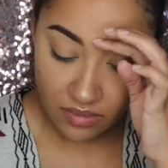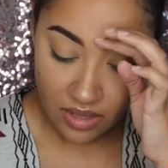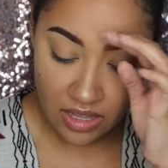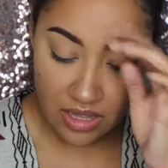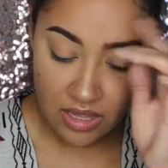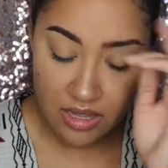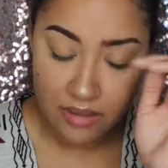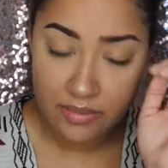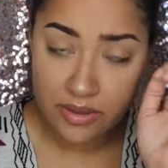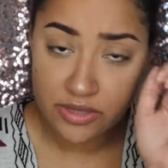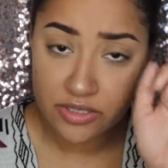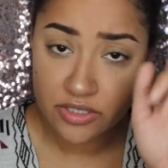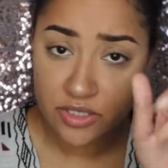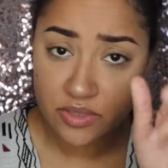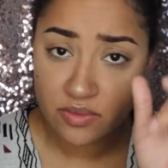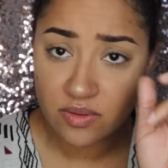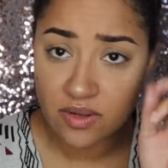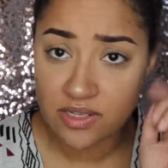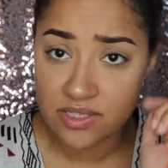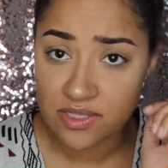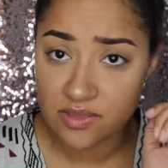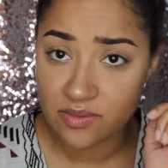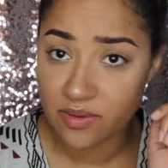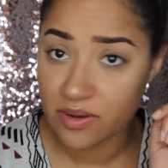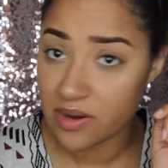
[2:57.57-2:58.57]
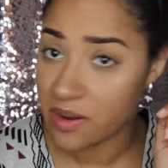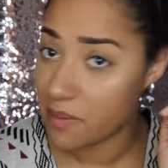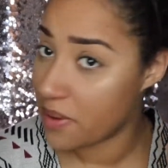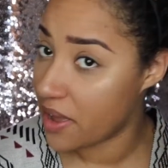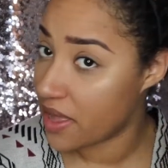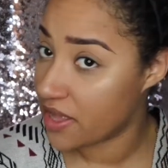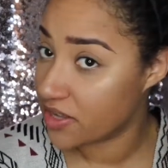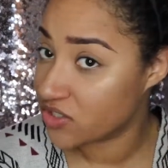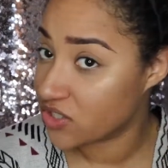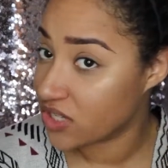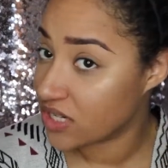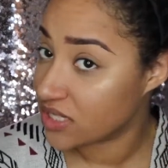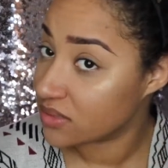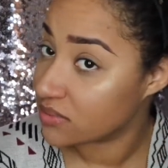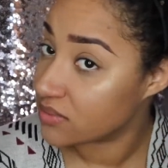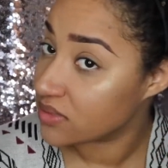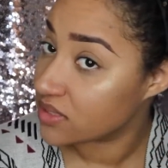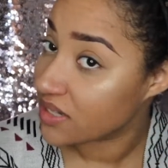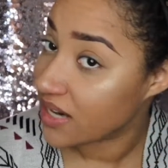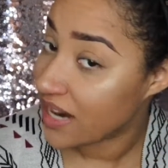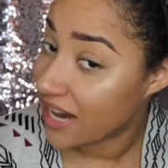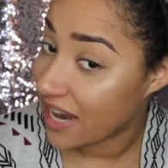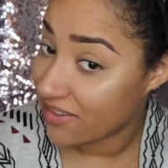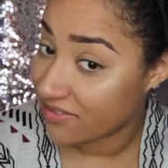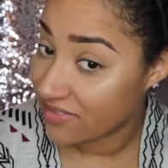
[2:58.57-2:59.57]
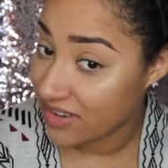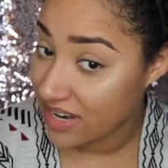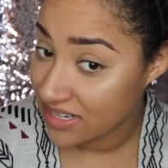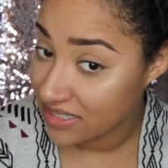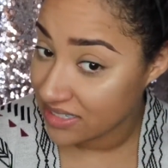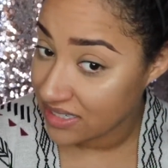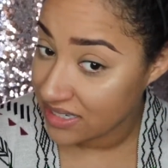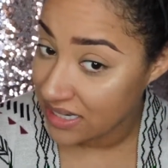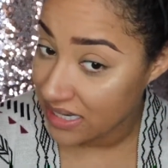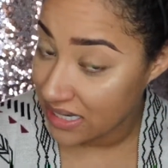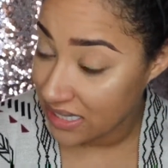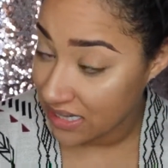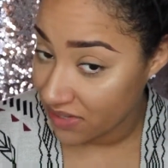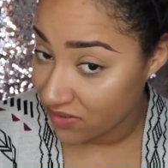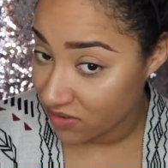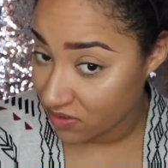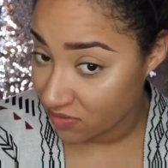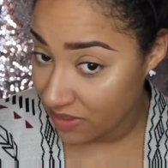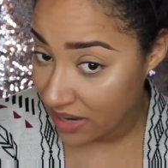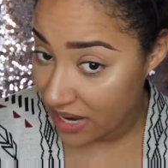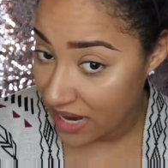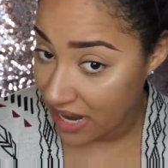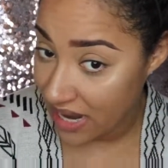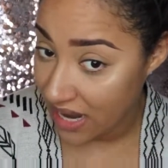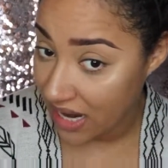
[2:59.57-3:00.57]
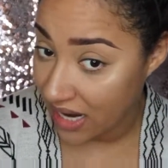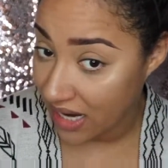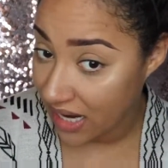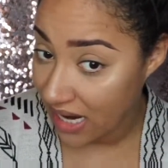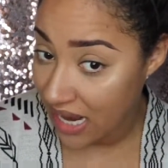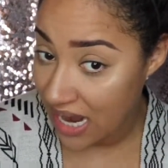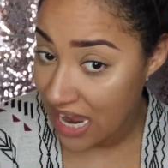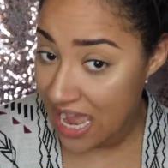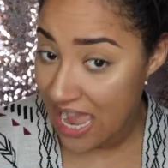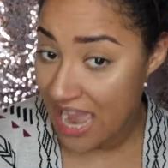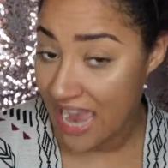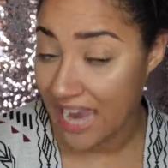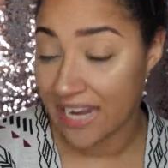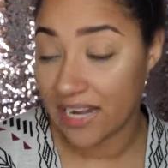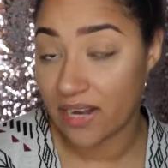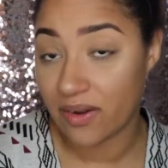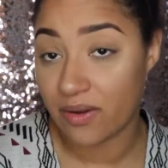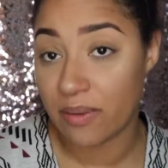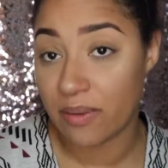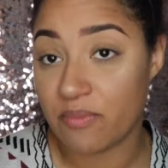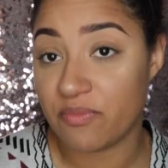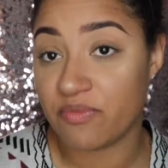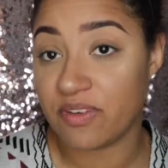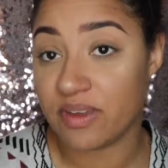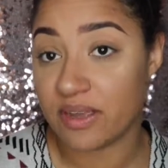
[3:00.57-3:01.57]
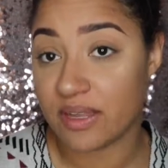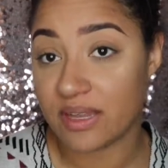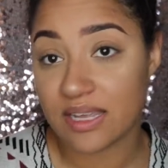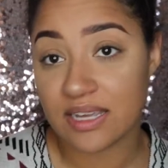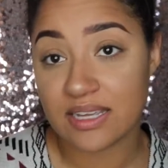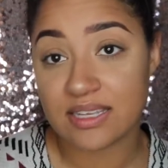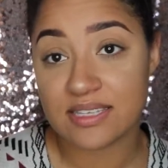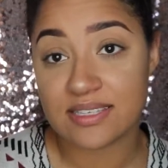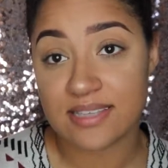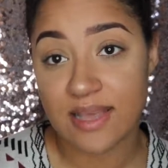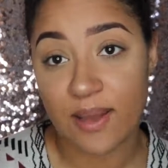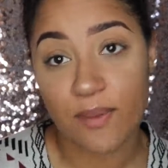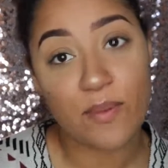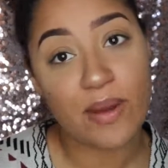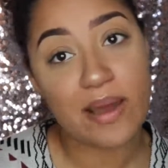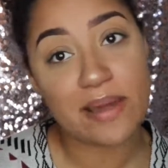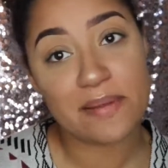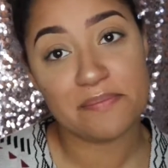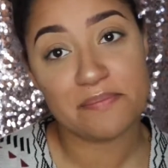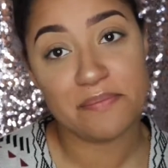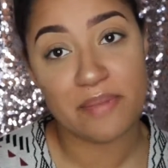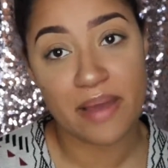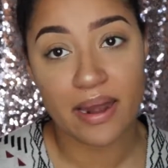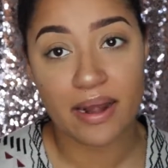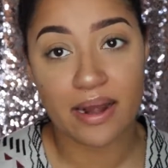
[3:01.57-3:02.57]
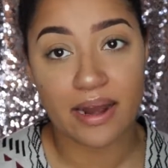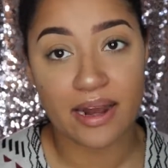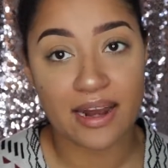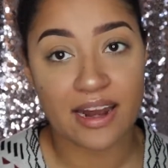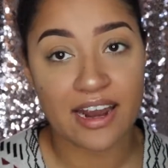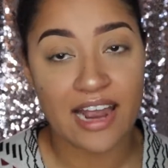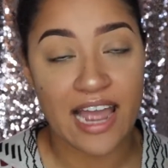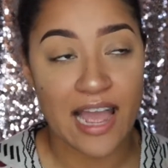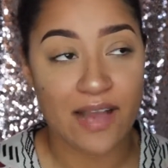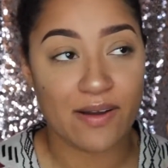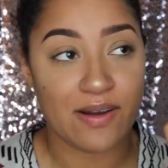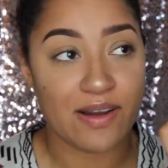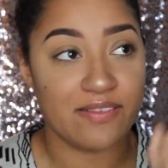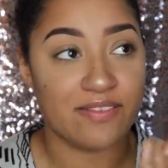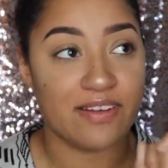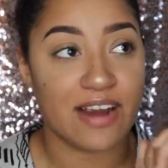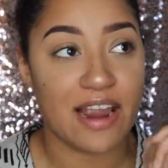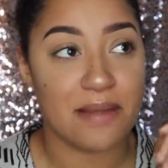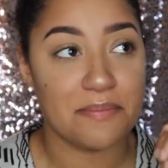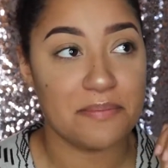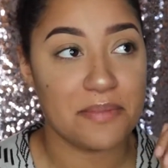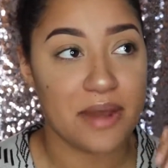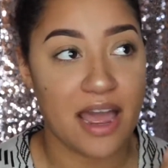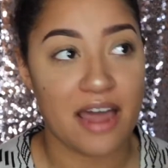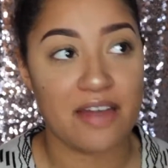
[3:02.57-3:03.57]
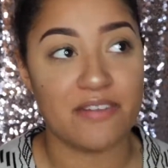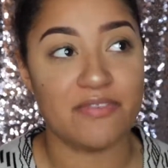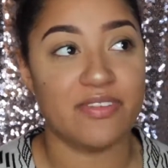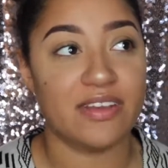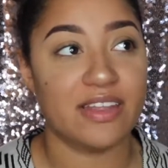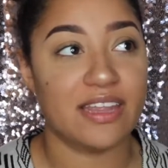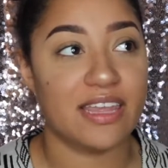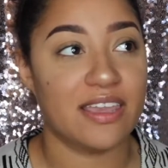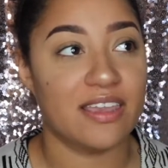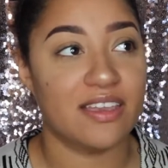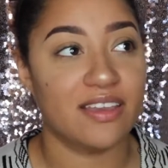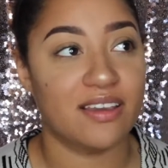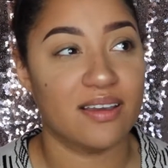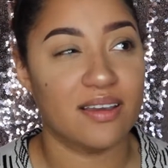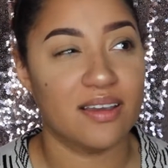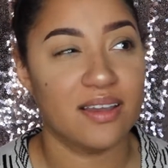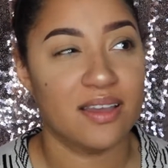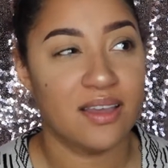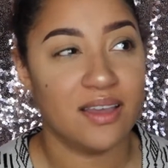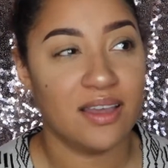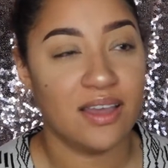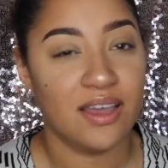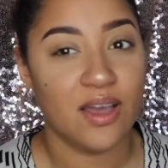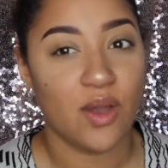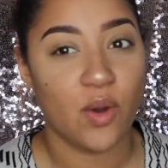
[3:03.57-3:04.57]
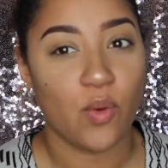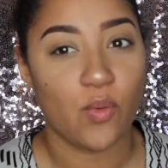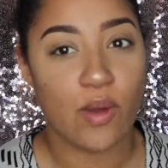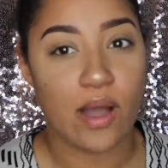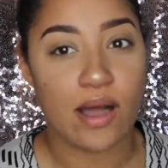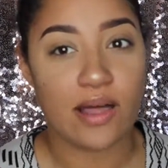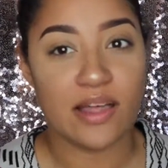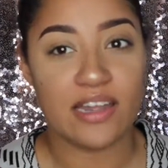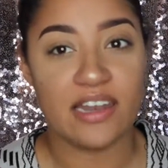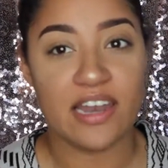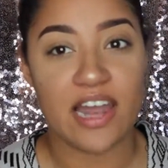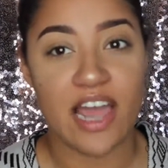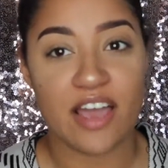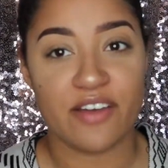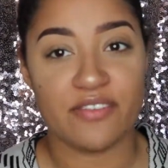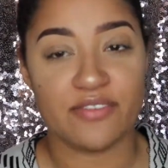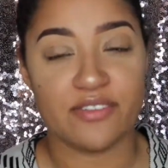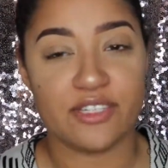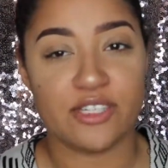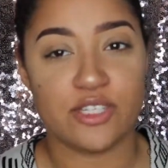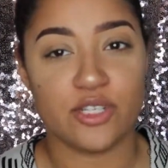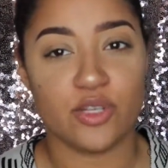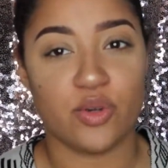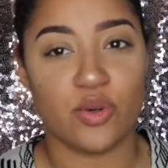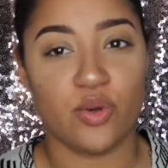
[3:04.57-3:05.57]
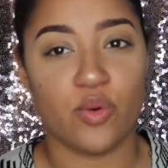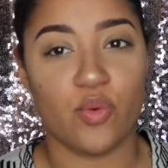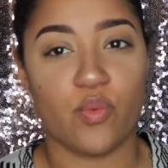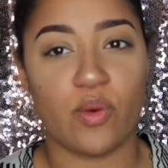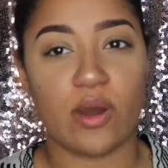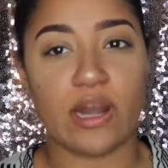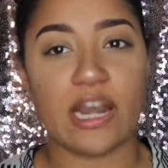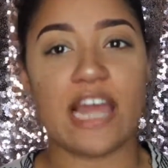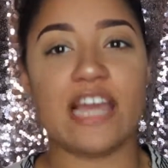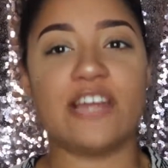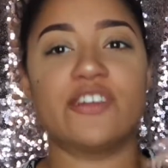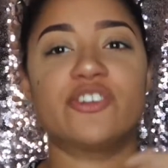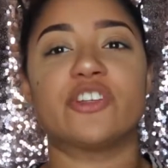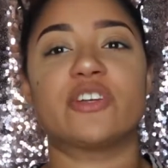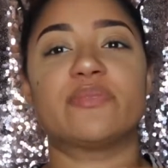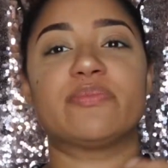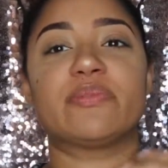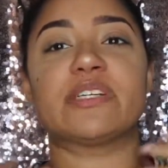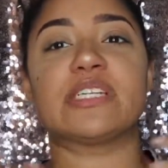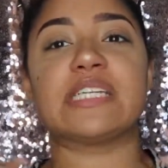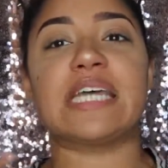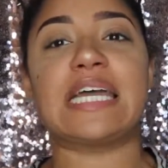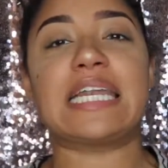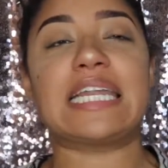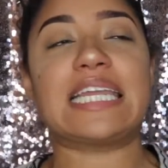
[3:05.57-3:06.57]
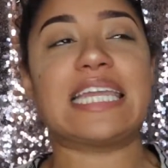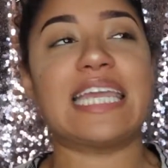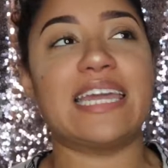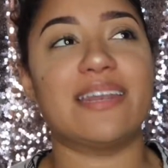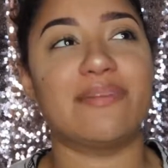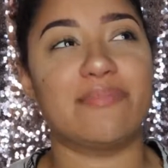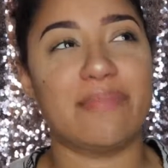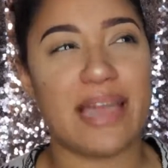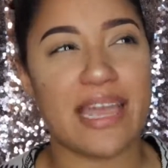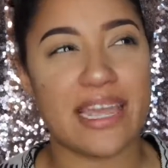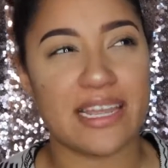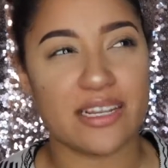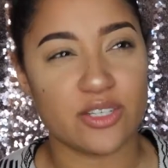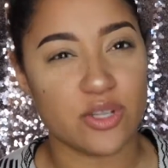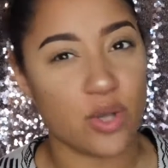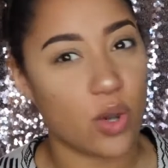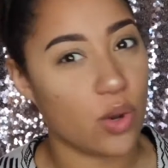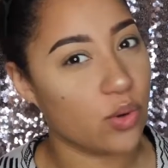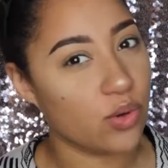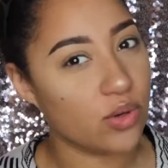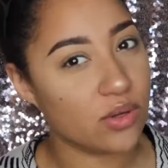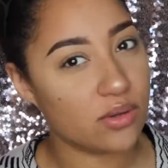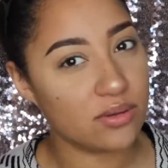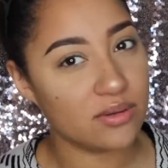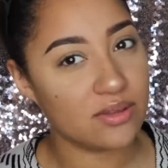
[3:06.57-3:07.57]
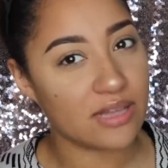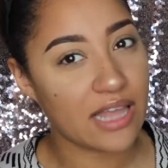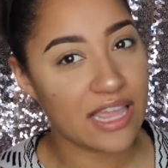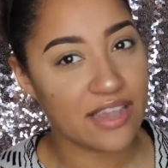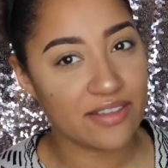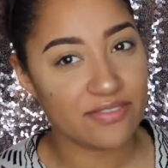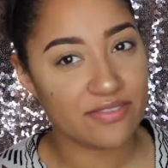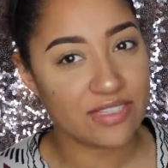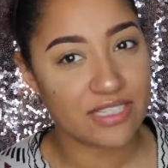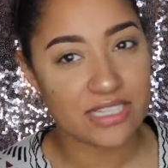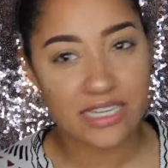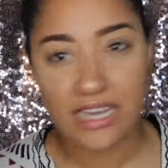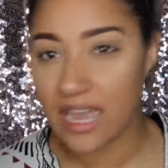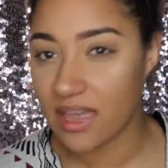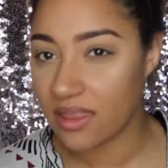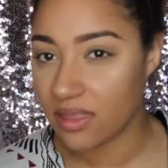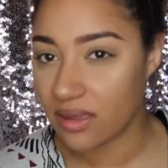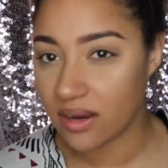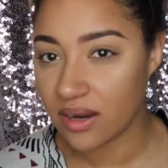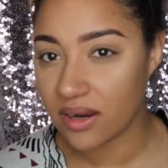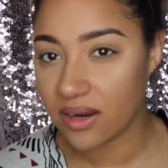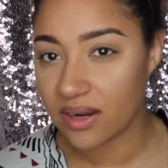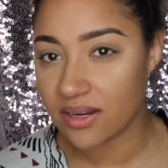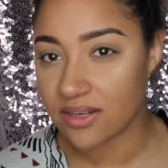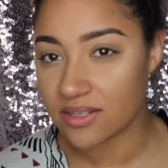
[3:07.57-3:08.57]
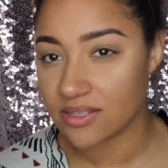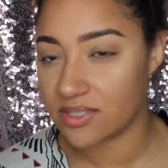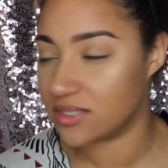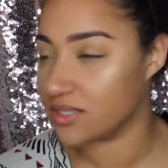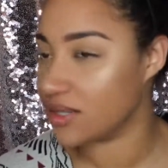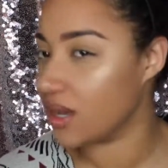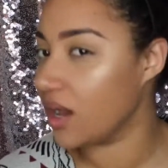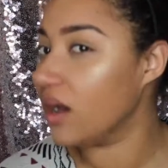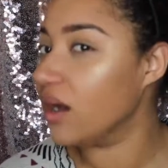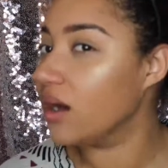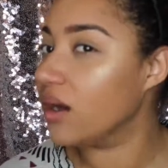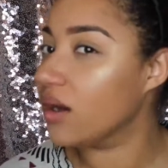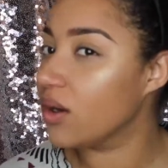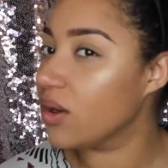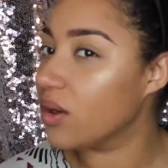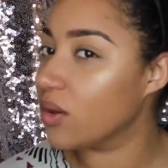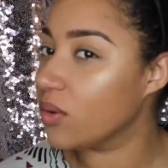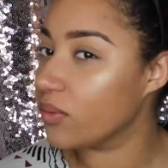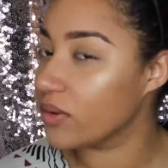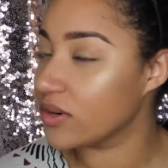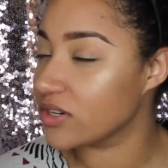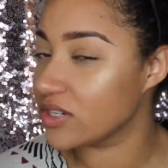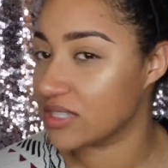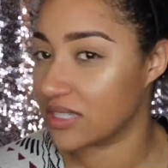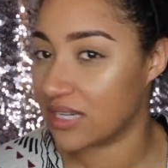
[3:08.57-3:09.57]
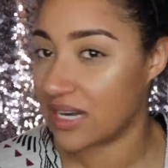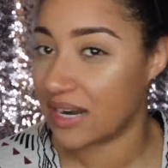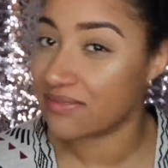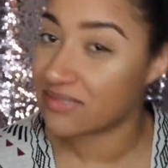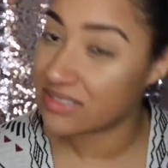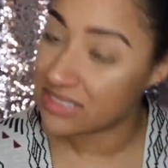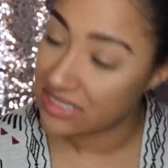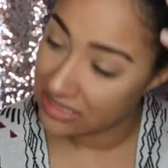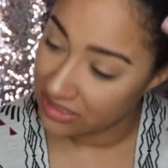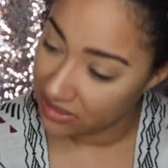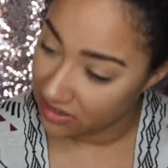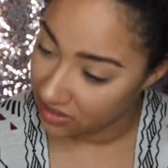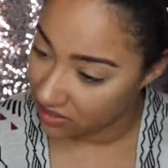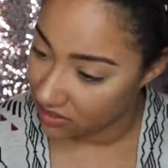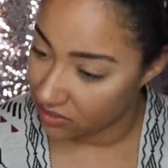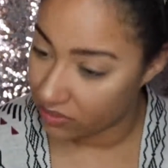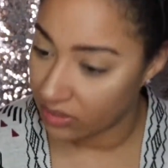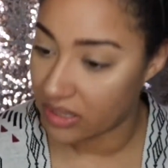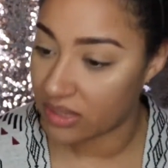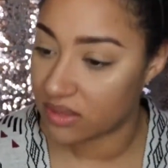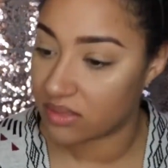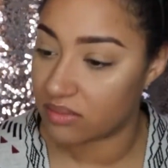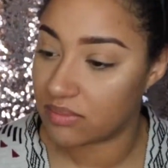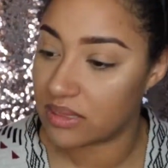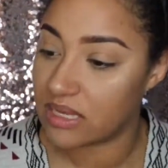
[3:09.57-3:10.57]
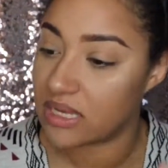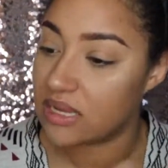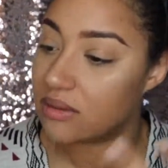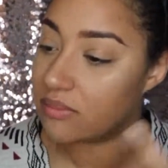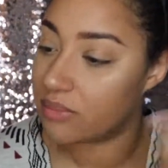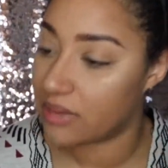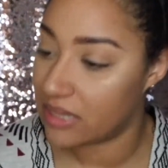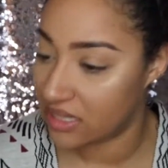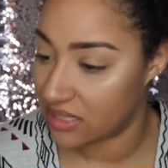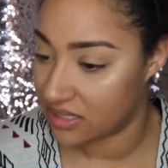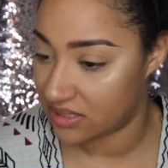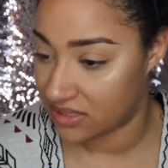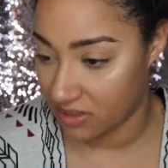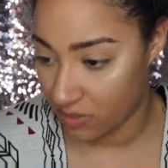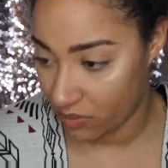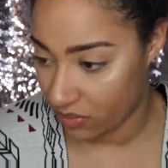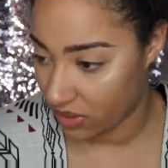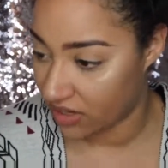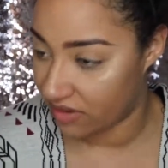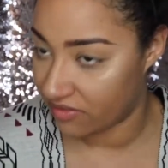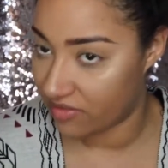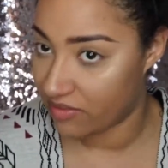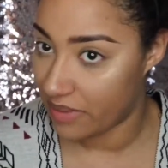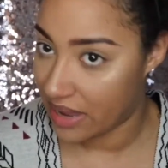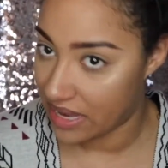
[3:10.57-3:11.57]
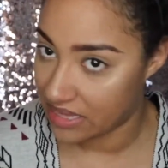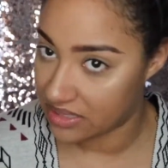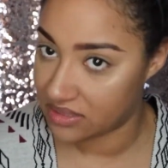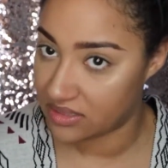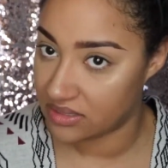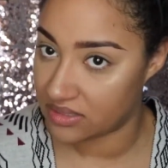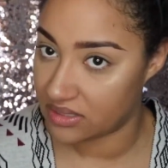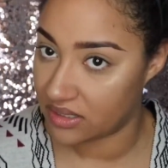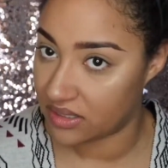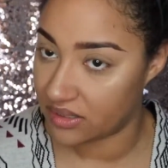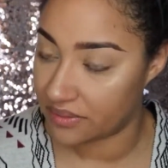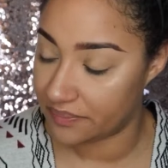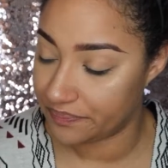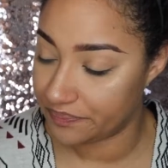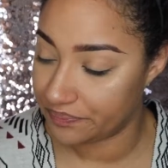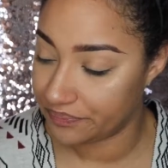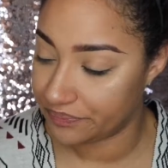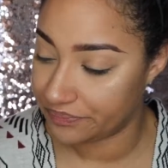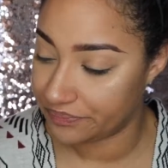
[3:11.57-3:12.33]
I do also want to apologize. I'm sorry I have not done anything with my hair. I know feeling somewhat better. However, I'm not feeling well enough to 100% get my total life together. So we're just gonna have to deal with me being somewhat of a mess still.